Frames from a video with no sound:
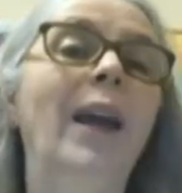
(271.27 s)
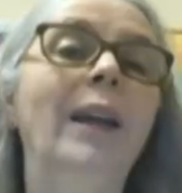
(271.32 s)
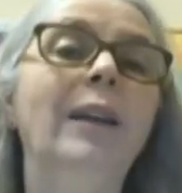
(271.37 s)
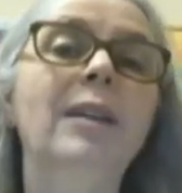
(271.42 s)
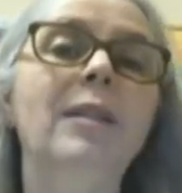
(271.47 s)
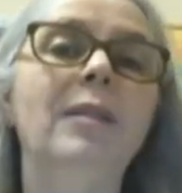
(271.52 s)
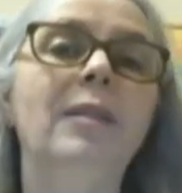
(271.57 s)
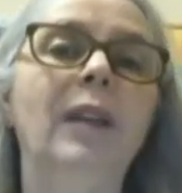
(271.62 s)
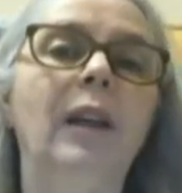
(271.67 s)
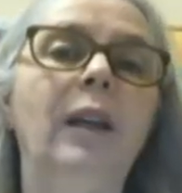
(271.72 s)

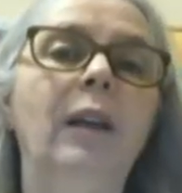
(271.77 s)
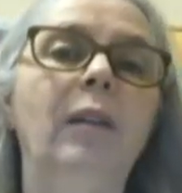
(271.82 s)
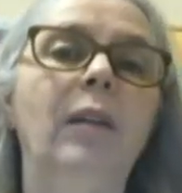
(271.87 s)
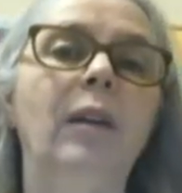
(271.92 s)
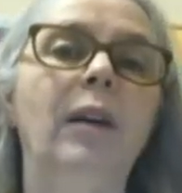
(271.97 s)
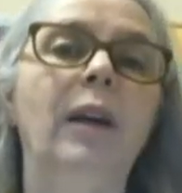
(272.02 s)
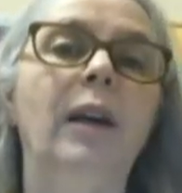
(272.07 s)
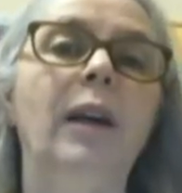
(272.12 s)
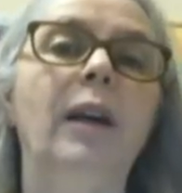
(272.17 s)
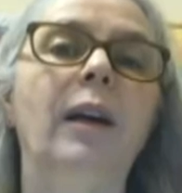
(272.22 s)
anything,
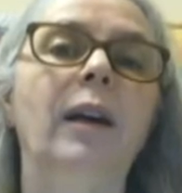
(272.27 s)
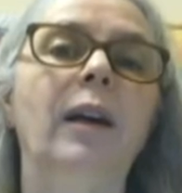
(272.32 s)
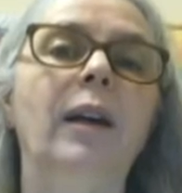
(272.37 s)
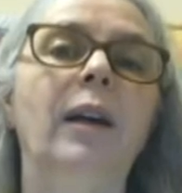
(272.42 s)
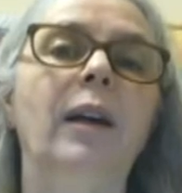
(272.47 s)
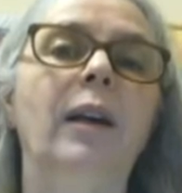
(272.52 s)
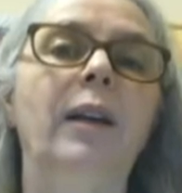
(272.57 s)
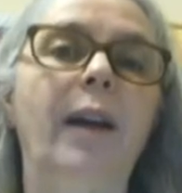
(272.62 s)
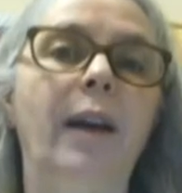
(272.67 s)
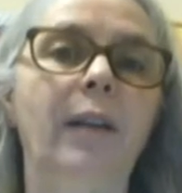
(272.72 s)

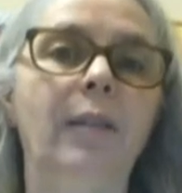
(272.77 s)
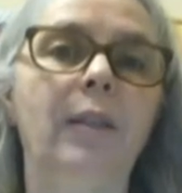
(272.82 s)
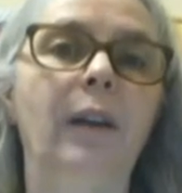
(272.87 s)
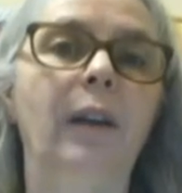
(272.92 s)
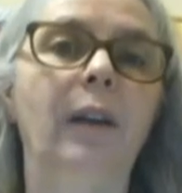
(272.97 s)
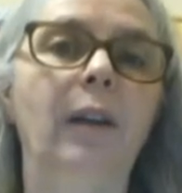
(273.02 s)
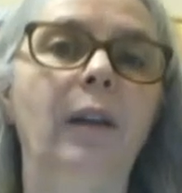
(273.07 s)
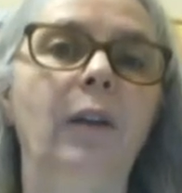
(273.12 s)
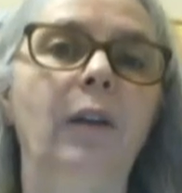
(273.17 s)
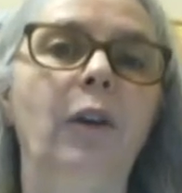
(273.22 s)

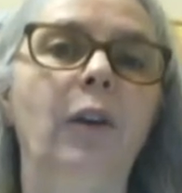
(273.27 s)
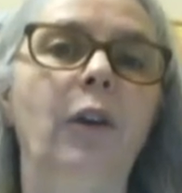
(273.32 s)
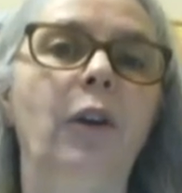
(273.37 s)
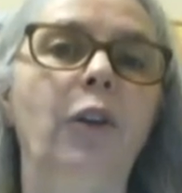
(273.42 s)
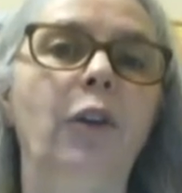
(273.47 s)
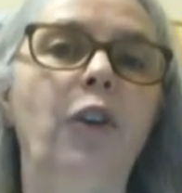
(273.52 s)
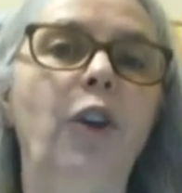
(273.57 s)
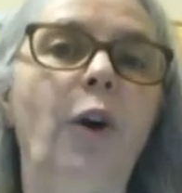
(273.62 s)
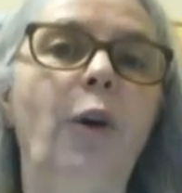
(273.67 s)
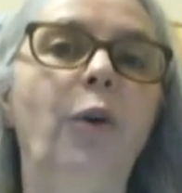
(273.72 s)
nothing,
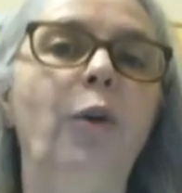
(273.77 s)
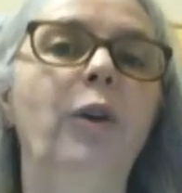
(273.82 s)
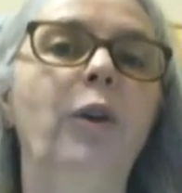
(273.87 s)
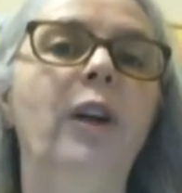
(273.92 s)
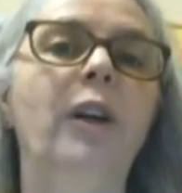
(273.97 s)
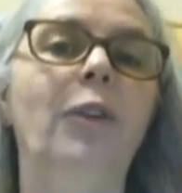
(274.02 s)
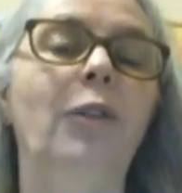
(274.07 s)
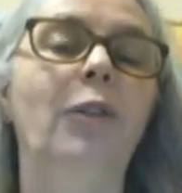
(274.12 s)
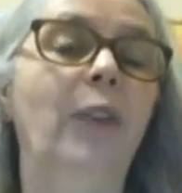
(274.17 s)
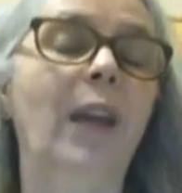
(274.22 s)
no
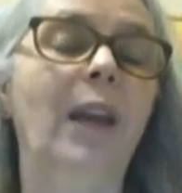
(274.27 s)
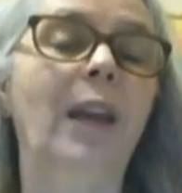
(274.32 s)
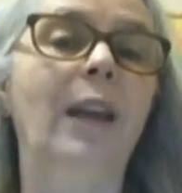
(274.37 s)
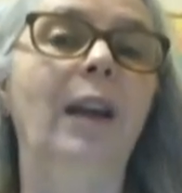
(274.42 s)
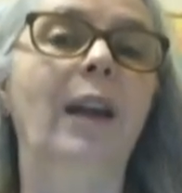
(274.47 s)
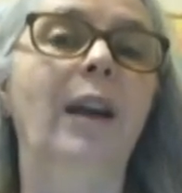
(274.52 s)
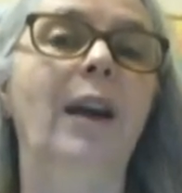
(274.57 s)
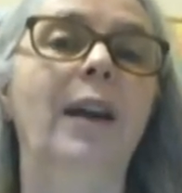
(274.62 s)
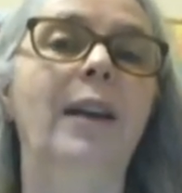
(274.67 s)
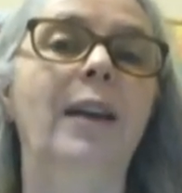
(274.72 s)

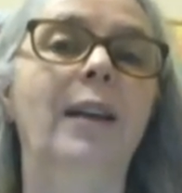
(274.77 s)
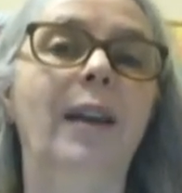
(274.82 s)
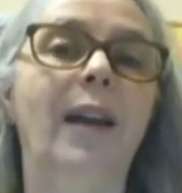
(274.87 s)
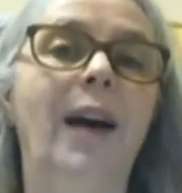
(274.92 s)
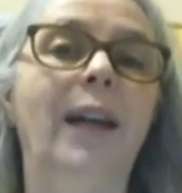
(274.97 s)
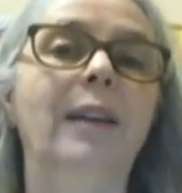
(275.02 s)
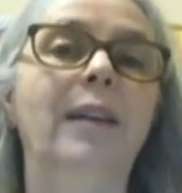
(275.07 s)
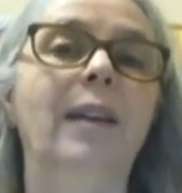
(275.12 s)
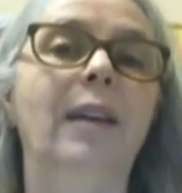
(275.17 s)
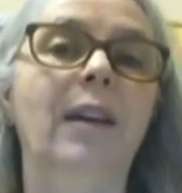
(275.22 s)
thing,
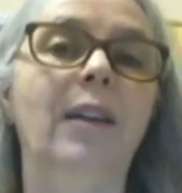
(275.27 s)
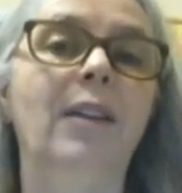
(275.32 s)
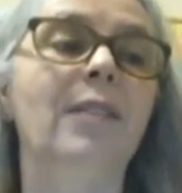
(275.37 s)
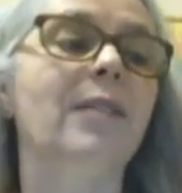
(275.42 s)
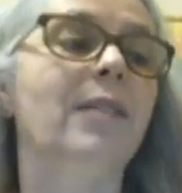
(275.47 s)
not a